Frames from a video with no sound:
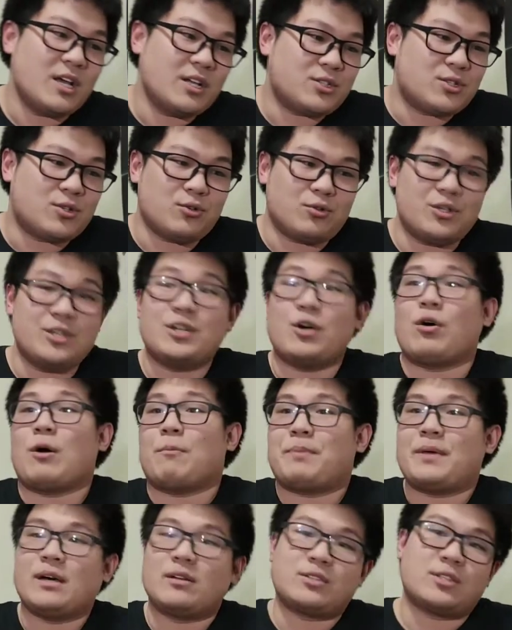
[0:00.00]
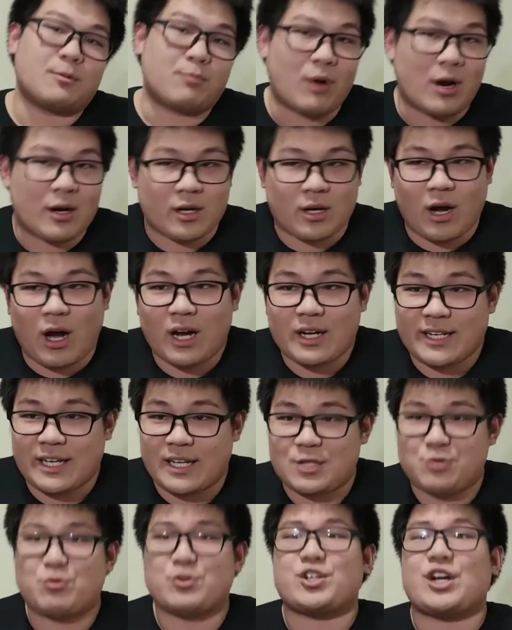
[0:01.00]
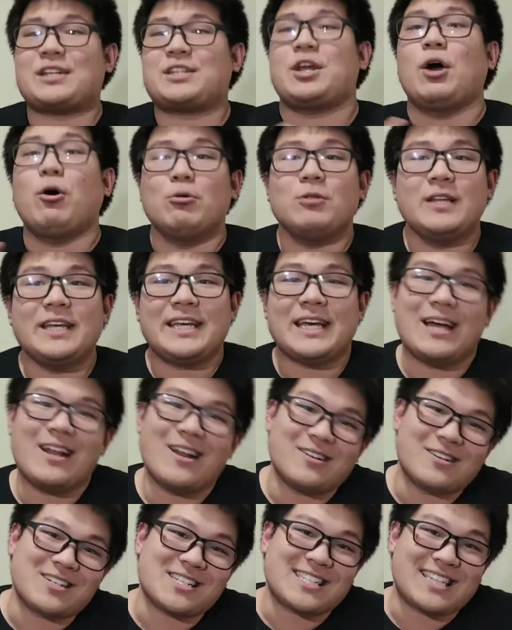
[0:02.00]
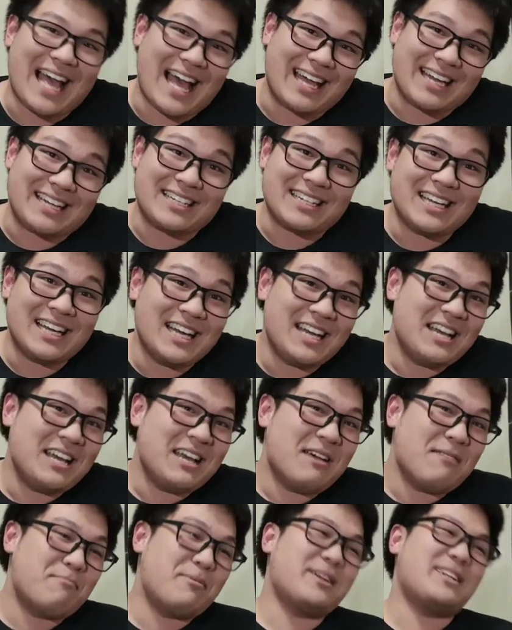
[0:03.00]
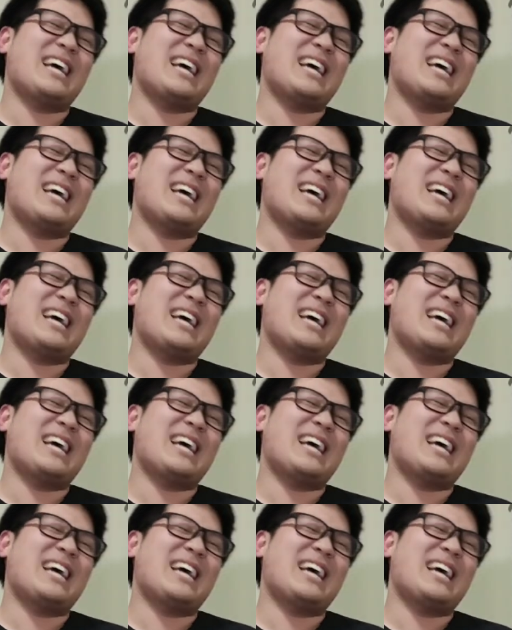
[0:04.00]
to, appeal to the broader audience, which I totally can understand, but